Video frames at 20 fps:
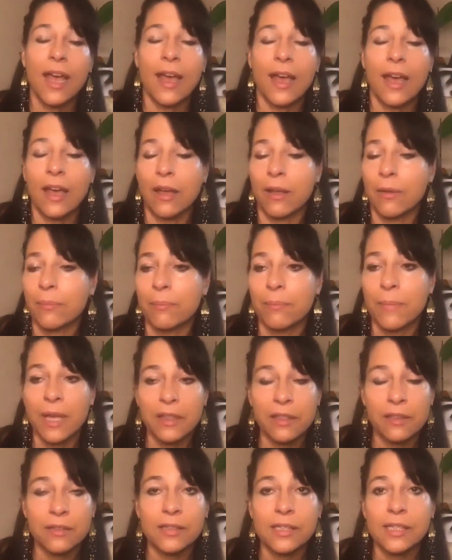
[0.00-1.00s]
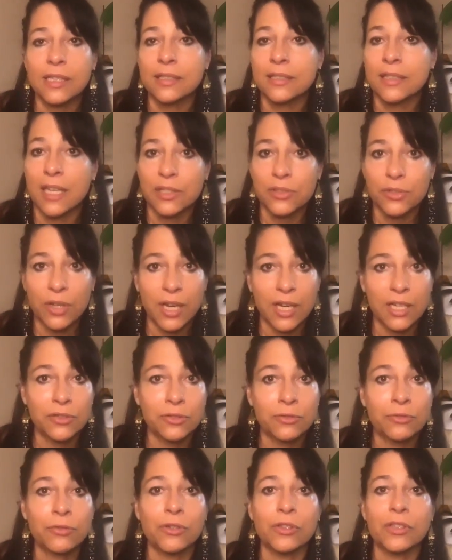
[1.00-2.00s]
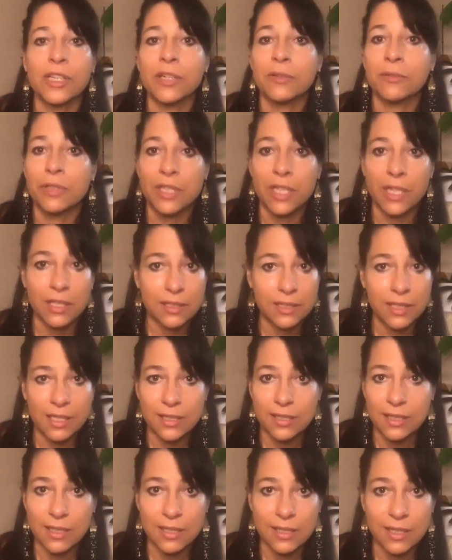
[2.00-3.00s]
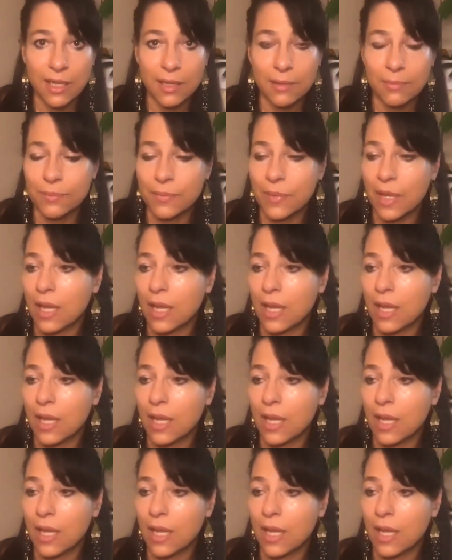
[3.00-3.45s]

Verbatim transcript: um, methylene tetrahydrofolate reductase enzyme.